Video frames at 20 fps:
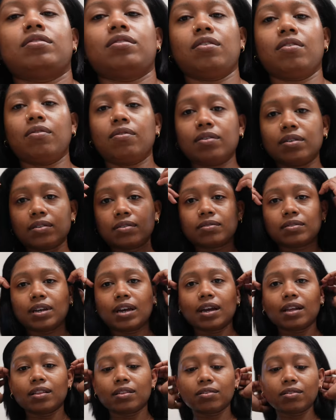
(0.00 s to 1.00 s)
So, oh
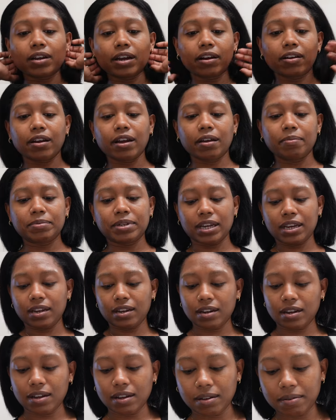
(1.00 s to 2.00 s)
yeah, a little hair
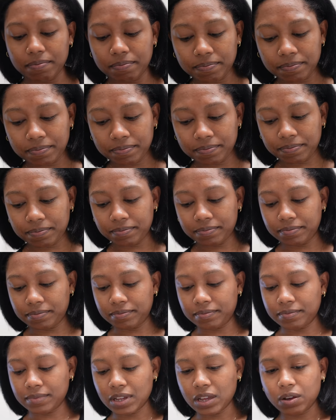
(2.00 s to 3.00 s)
update.
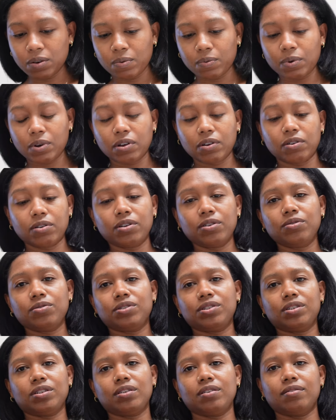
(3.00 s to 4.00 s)
Well, you
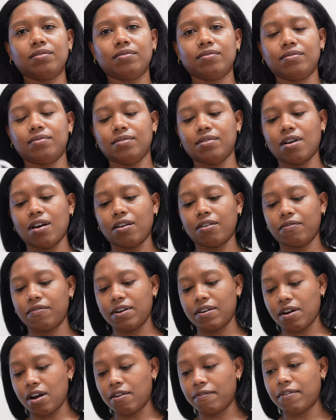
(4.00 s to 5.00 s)
should
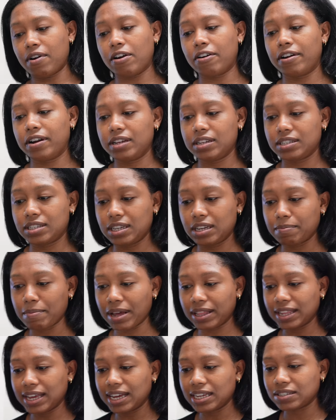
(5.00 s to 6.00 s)
have already seen
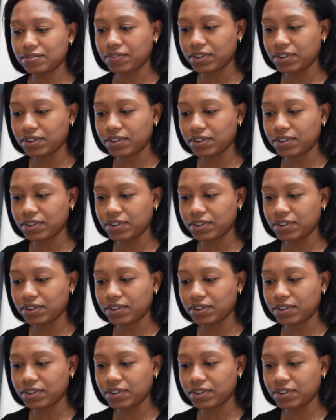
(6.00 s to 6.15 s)
my last